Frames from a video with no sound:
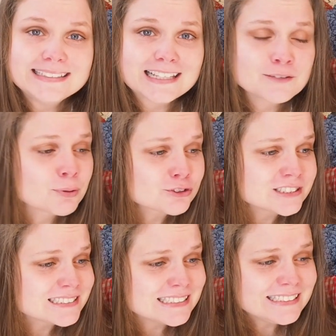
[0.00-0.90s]
not the
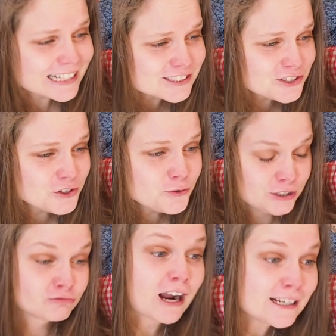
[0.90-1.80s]
person sitting next to you
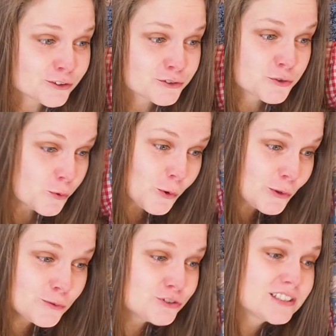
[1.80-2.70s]
in writer
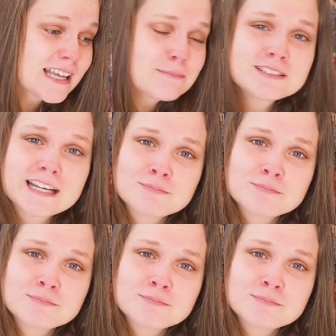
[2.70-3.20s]
school who just happened to get